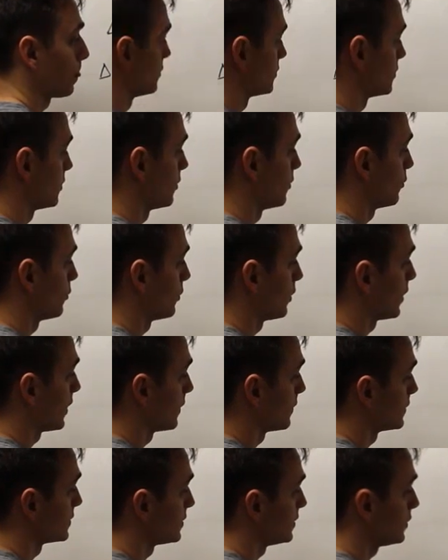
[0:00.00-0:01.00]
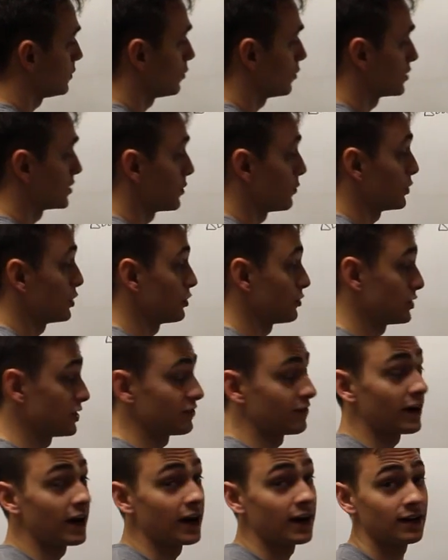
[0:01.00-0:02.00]
So again, this equals, and when you're
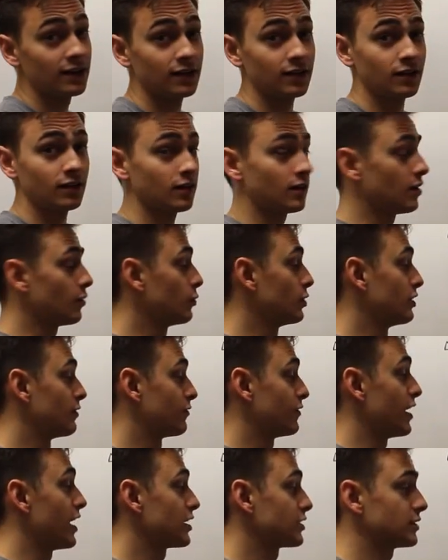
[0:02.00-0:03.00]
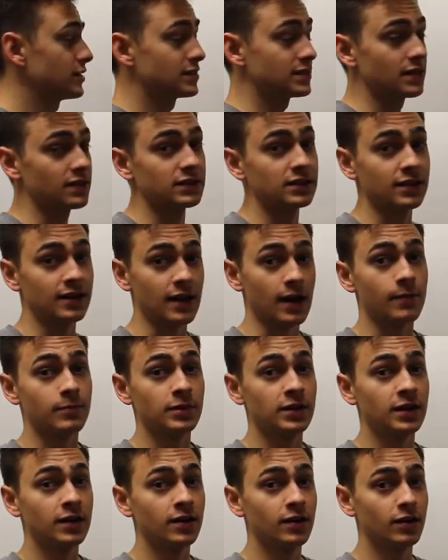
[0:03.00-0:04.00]
dividing, when a fraction is on the
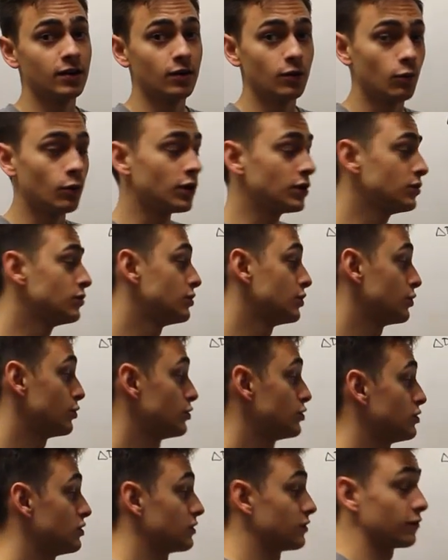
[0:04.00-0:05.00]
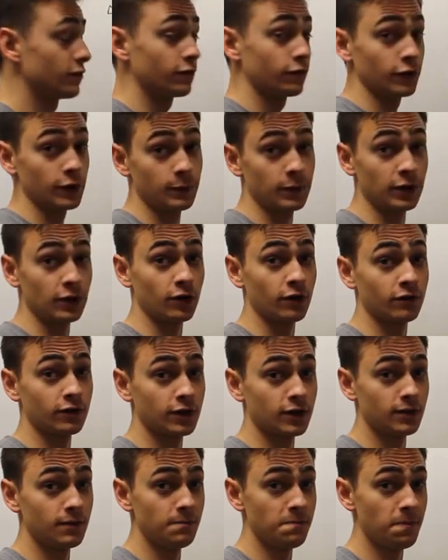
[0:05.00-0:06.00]
denominator, what you do is you just flip it
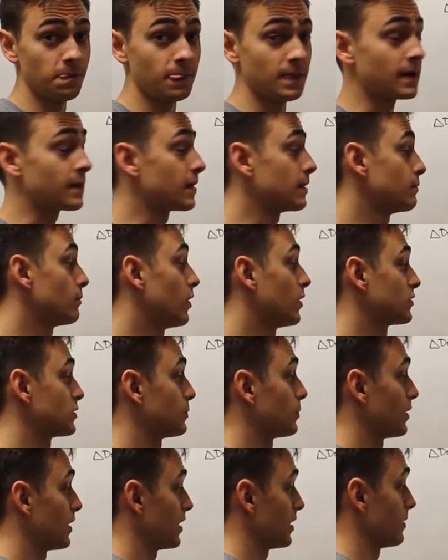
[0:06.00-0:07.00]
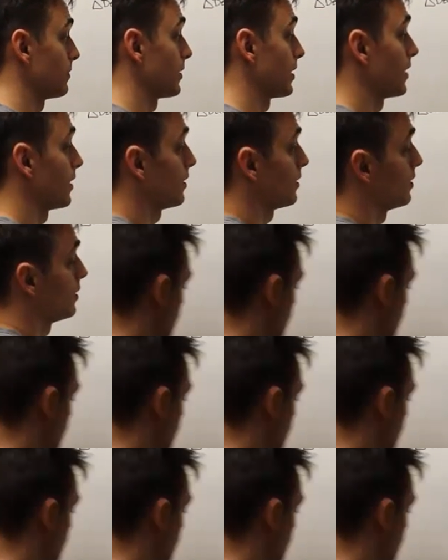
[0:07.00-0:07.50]
over and then multiply it by it.